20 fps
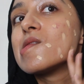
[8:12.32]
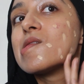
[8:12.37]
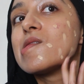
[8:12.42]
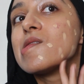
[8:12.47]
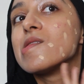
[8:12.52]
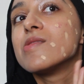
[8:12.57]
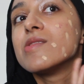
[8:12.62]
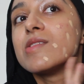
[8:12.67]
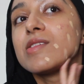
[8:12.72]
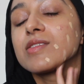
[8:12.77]

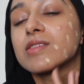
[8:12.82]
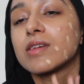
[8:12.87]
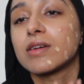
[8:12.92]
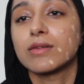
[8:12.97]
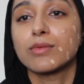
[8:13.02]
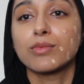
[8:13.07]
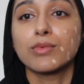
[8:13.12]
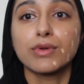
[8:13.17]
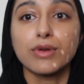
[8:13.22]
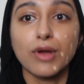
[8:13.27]
on this
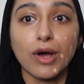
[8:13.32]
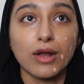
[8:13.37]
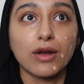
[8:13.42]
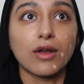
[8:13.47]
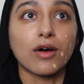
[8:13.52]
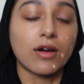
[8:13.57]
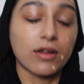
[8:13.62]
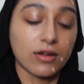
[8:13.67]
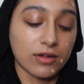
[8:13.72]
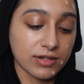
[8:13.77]
side. Well, not a
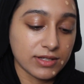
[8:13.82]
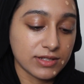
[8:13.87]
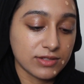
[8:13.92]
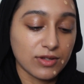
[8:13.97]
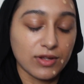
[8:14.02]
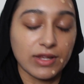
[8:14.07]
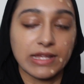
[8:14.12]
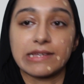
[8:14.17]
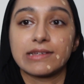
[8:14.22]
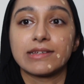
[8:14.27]
lot, it's
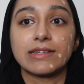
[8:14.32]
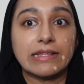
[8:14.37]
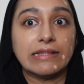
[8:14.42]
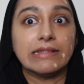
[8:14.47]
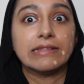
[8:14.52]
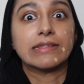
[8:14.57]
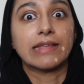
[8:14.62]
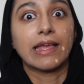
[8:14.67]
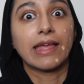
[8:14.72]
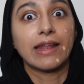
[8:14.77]
not like
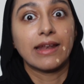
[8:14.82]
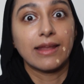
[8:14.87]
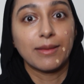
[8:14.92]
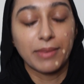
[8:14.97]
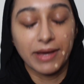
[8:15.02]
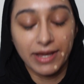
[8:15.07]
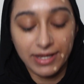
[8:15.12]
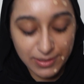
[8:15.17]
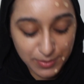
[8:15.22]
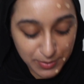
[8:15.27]
insanely
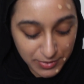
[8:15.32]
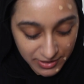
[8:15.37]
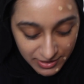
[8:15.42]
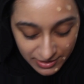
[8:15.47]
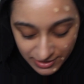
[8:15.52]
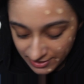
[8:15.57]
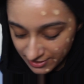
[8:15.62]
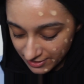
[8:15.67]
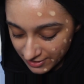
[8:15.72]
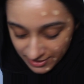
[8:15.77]
bad, but
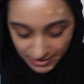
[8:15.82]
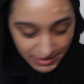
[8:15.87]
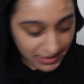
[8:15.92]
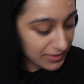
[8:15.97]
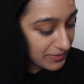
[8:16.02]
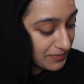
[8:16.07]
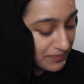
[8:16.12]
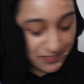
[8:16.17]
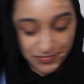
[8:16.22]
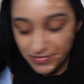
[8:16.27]

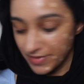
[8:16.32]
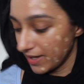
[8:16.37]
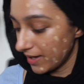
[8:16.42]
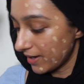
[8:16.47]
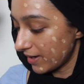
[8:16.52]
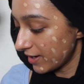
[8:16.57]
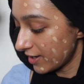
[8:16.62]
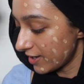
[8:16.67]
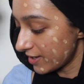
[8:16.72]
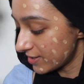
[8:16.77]
yeah.
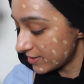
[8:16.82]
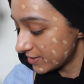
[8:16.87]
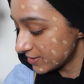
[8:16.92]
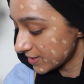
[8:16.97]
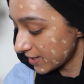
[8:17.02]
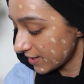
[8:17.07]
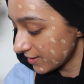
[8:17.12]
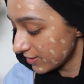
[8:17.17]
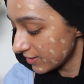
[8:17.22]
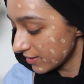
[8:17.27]

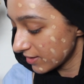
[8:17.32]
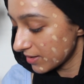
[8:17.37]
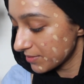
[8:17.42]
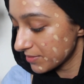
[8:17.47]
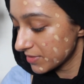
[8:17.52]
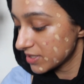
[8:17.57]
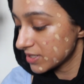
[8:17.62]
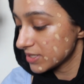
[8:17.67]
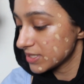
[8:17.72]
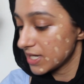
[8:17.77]
And I think I'm
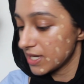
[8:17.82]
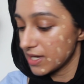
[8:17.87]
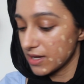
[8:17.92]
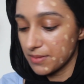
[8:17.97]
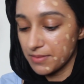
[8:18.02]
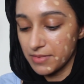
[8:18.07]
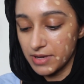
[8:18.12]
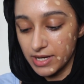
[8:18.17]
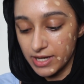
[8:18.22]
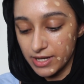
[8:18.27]
going to
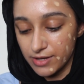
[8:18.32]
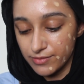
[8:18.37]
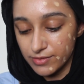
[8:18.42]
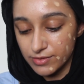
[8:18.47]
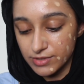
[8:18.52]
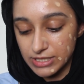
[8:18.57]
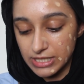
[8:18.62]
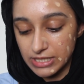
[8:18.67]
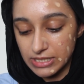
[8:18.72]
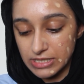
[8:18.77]
take my
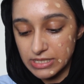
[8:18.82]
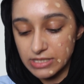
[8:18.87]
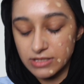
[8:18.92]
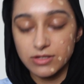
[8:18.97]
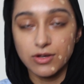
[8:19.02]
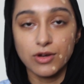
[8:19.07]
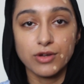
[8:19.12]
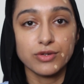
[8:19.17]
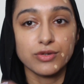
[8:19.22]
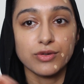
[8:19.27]
Real Techniques
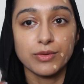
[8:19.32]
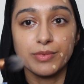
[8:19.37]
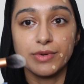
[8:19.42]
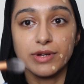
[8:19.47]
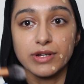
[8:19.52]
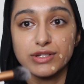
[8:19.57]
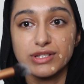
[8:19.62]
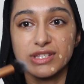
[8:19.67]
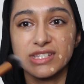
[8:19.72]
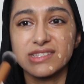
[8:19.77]
contour
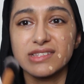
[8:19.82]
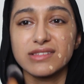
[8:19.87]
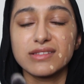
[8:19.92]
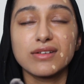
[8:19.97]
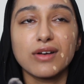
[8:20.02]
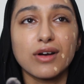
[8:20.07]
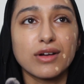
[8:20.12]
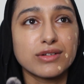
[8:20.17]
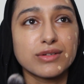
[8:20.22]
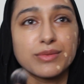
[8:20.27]
brush. This is
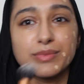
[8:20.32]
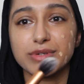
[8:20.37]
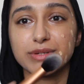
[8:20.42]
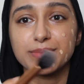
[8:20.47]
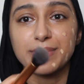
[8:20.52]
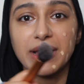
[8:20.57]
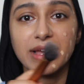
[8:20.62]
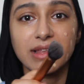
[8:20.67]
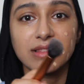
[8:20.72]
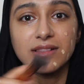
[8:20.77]
a contour
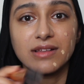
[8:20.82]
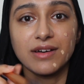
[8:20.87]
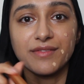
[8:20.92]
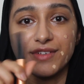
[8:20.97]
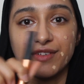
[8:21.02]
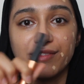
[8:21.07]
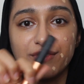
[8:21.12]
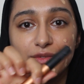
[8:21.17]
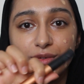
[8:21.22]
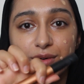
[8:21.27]
brush, but I love
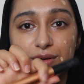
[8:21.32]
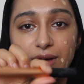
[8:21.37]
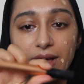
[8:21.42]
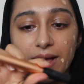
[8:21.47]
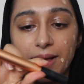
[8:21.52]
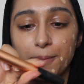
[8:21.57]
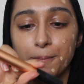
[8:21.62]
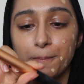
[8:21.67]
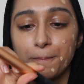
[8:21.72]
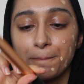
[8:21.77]
it for
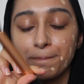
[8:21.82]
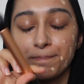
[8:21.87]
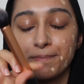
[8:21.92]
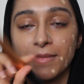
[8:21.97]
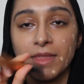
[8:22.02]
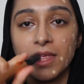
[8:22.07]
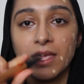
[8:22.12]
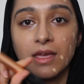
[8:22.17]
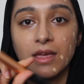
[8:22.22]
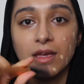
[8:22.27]

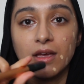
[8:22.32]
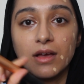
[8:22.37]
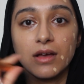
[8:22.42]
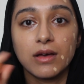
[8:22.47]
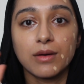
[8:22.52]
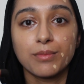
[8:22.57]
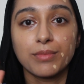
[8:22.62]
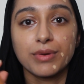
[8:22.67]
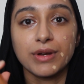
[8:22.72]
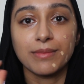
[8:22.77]

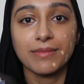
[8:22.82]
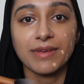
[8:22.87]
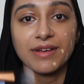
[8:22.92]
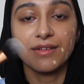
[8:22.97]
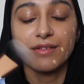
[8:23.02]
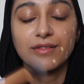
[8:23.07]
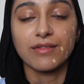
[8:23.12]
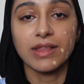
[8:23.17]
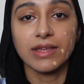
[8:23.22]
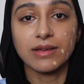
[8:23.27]
putting
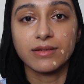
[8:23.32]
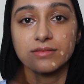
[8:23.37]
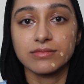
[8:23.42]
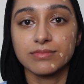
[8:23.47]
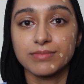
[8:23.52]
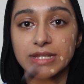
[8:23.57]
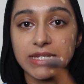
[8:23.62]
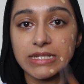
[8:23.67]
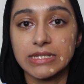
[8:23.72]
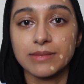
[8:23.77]
my, like,
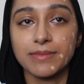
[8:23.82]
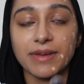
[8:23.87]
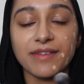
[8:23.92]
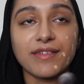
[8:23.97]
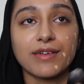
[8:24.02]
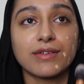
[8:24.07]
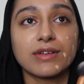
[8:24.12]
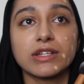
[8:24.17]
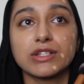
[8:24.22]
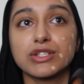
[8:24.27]
blending my
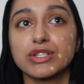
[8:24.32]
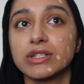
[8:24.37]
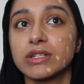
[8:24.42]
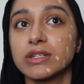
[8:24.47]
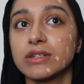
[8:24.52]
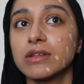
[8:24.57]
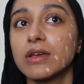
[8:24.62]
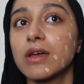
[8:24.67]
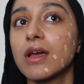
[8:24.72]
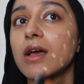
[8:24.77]
foundation
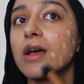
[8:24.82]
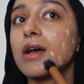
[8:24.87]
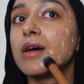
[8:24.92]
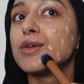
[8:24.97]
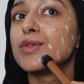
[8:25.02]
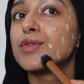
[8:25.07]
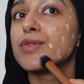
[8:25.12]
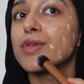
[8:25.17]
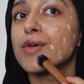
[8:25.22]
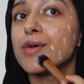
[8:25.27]
in.
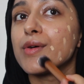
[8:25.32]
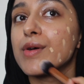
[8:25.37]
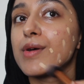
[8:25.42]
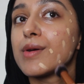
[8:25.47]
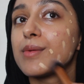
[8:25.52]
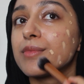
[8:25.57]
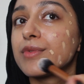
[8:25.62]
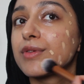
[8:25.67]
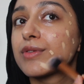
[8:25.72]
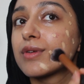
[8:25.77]
So
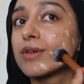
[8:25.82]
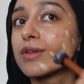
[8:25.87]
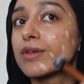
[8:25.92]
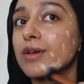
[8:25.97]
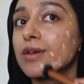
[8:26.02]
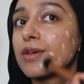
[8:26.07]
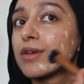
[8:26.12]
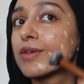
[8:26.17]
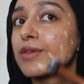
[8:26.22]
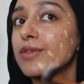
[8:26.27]
I'm just going
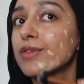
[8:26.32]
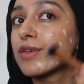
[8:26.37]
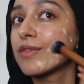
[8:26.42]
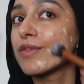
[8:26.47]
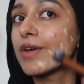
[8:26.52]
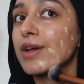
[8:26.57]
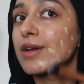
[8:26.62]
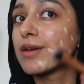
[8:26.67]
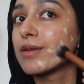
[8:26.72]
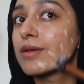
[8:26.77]
to see
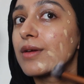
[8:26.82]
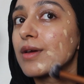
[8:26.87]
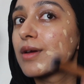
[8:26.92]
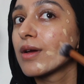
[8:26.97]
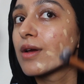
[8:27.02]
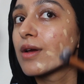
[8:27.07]
if I can